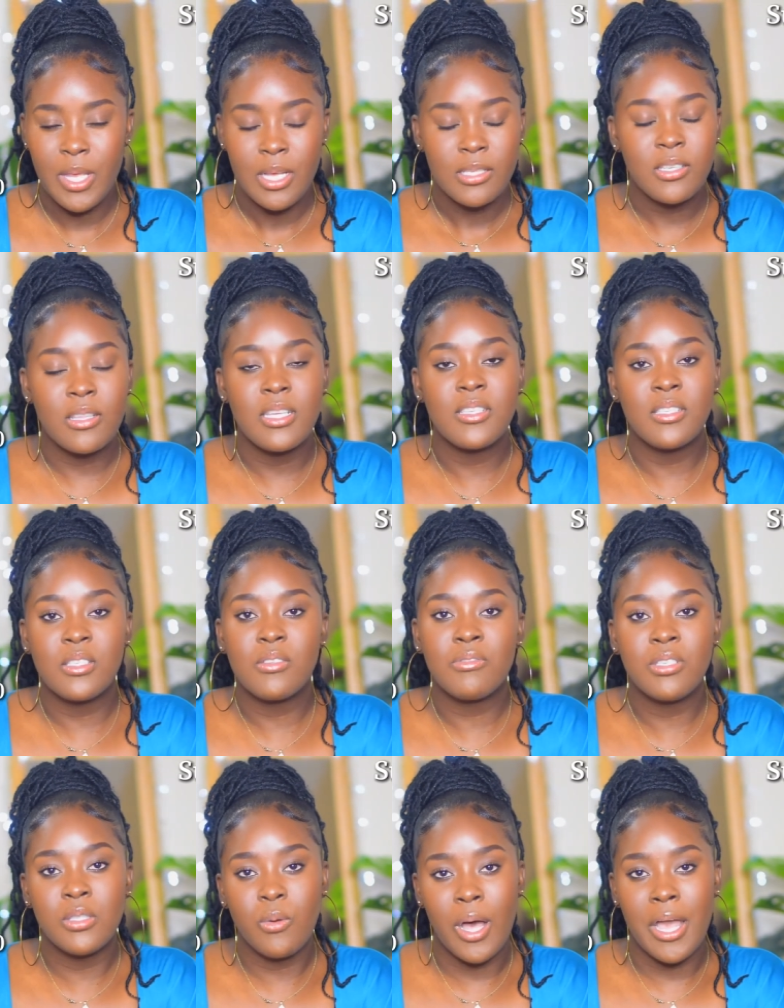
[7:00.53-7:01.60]
So this is the
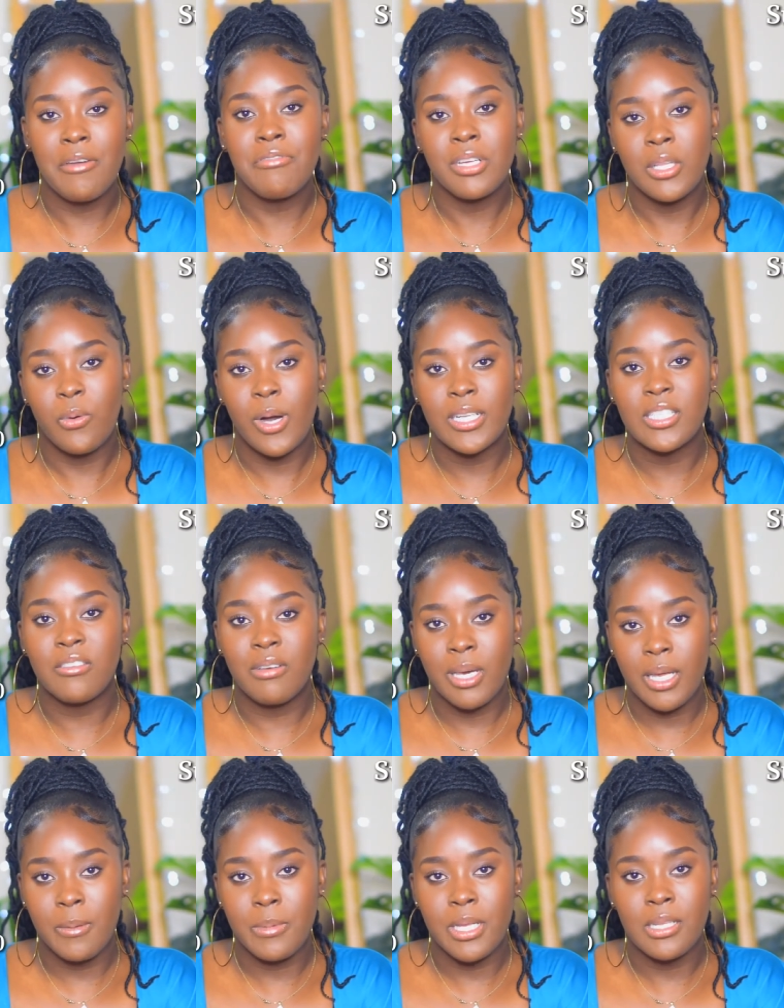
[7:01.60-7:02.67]
reason why I really want to
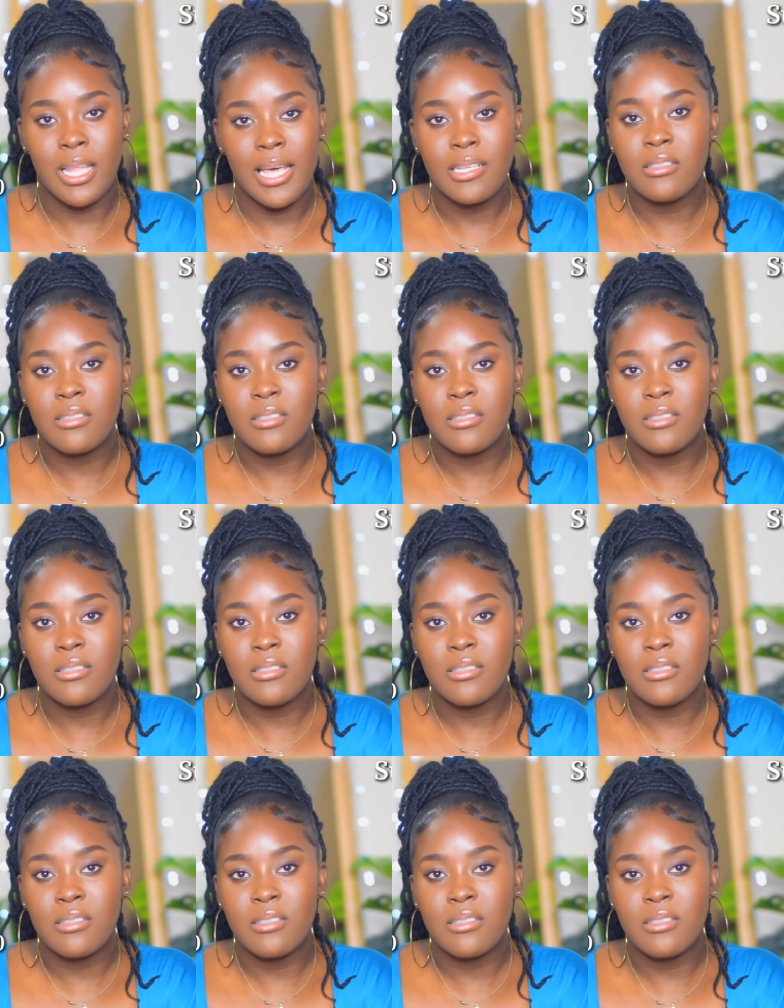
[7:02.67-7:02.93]
recommend like